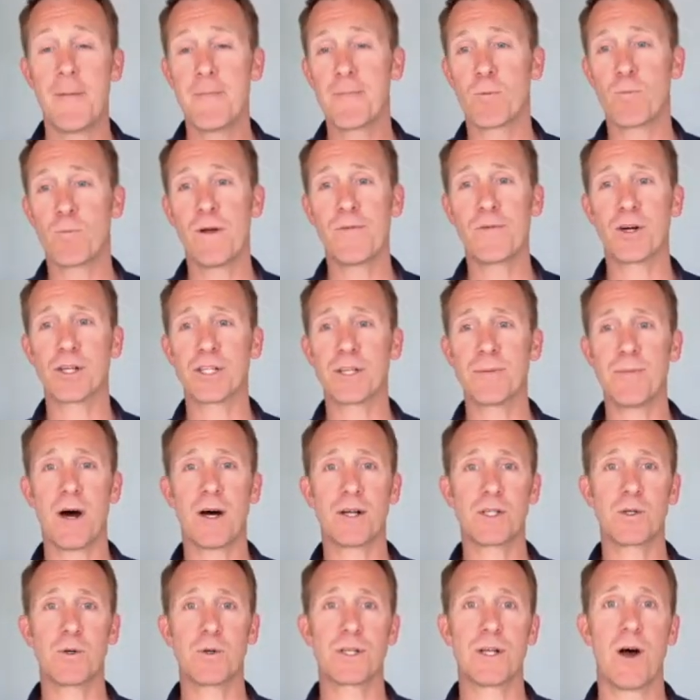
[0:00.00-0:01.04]
We've got some
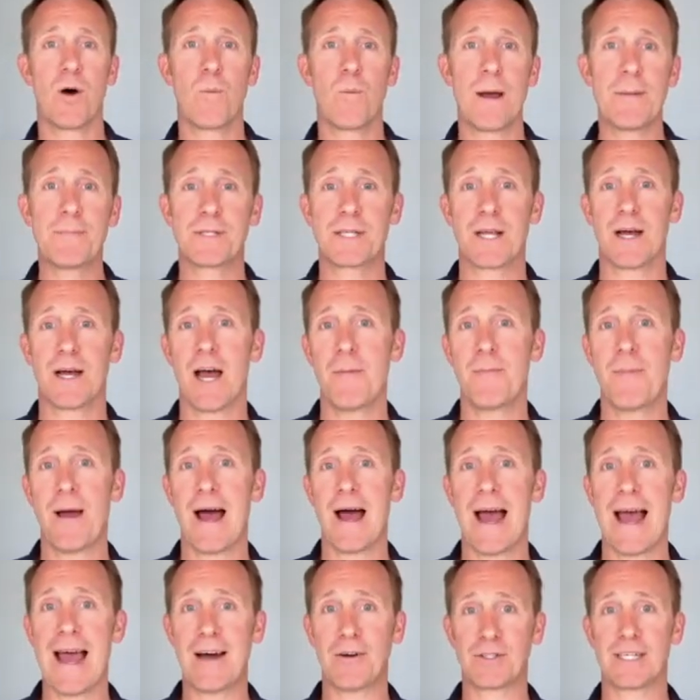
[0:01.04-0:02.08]
articles on our website about
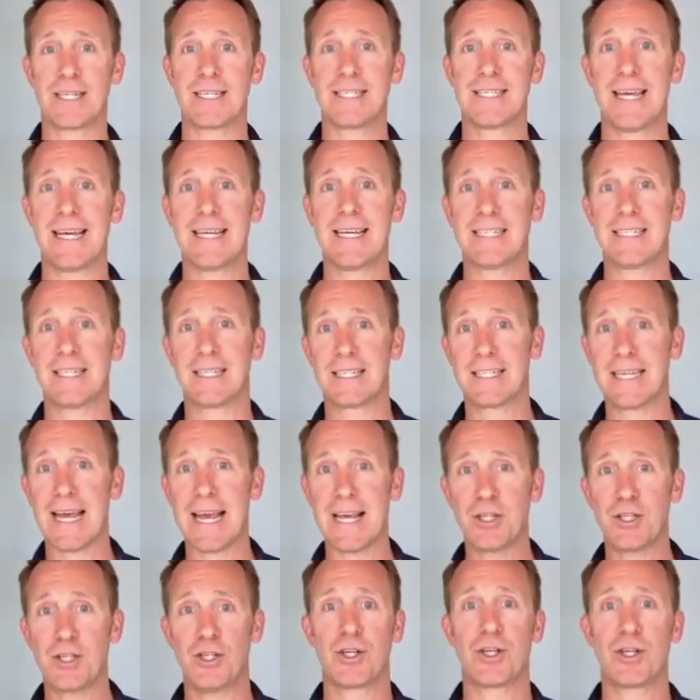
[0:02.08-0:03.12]
how to sit and
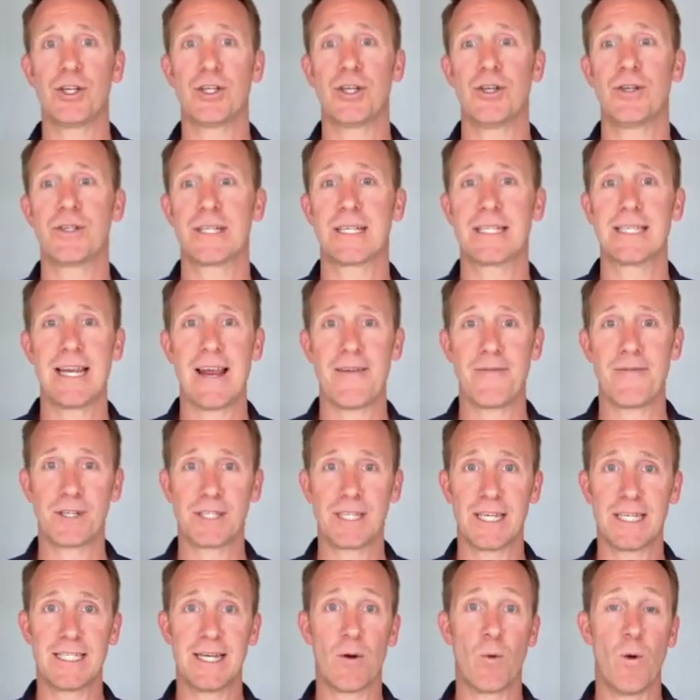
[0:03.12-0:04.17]
tests you can do to see if you're
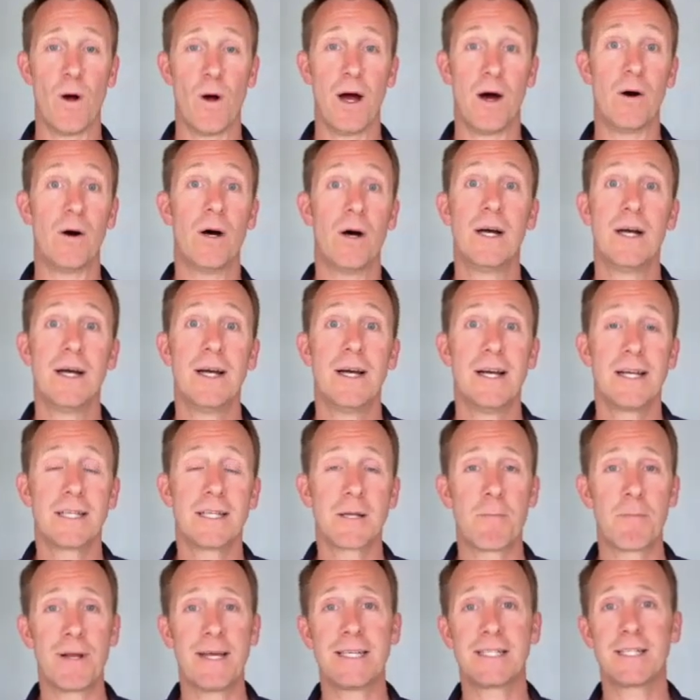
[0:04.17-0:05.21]
sitting well. So
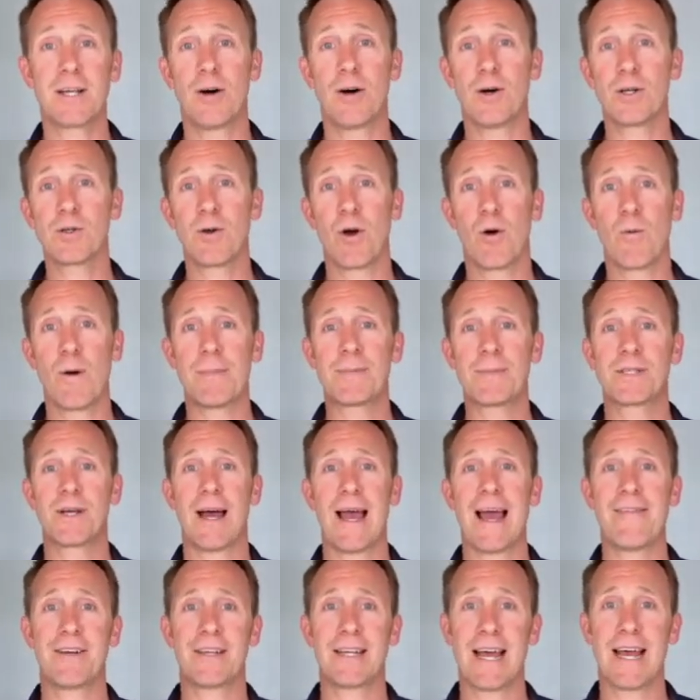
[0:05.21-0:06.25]
please go onto our website,
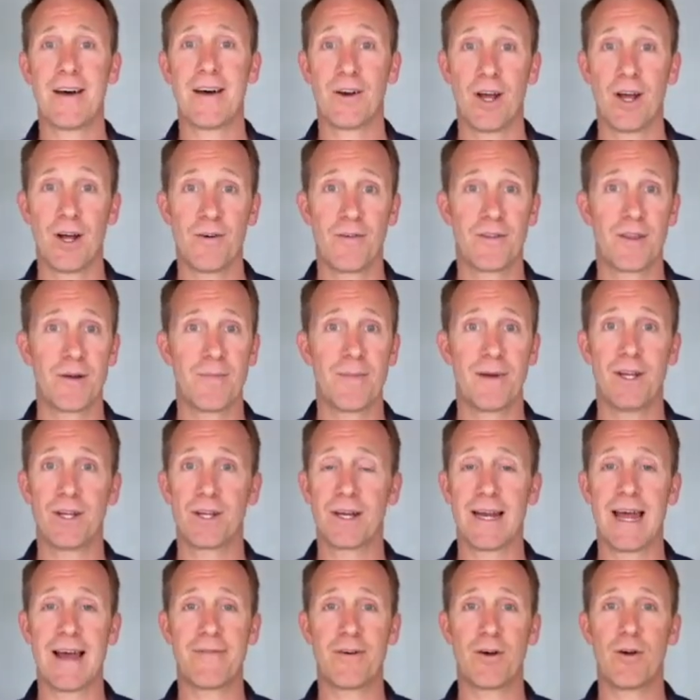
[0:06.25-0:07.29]
have a download of them, and you can
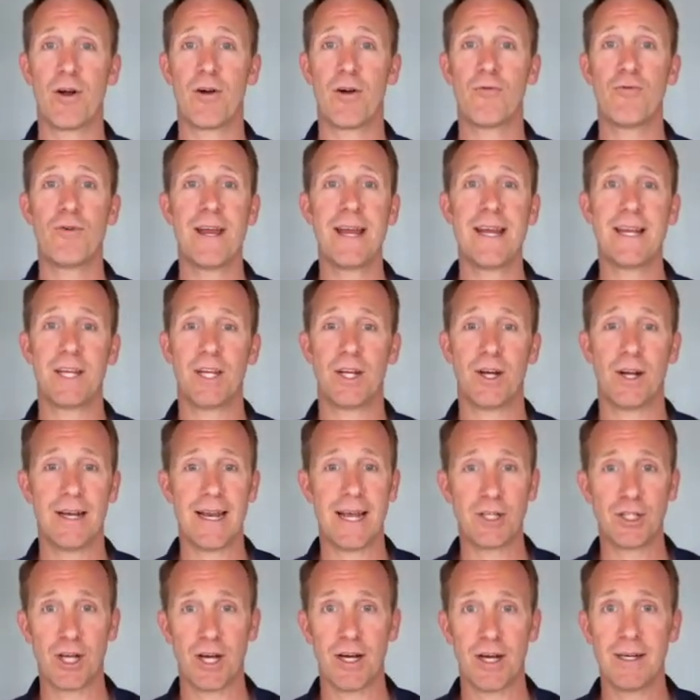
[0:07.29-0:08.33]
have a read at your
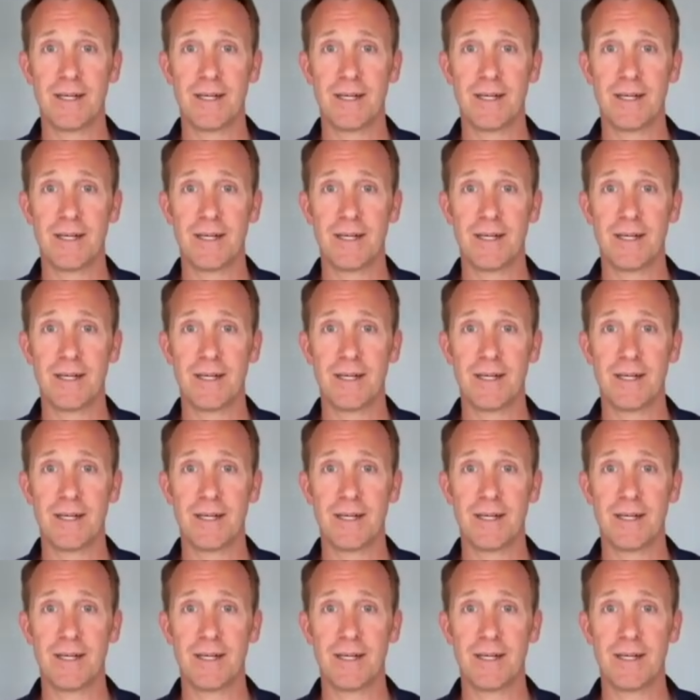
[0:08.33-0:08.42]
leisure.